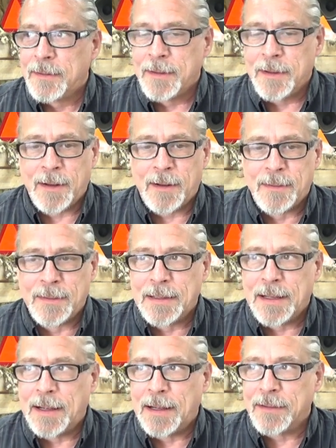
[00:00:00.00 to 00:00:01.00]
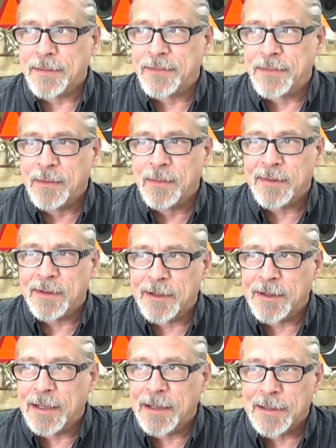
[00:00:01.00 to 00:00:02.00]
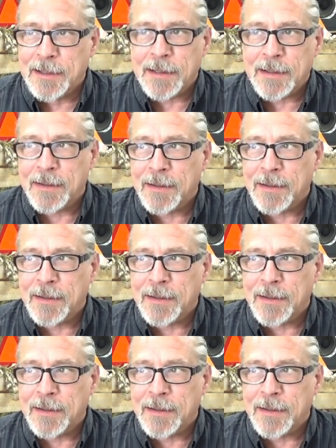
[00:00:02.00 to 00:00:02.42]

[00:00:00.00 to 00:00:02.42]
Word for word: you know, uh, see what you're getting.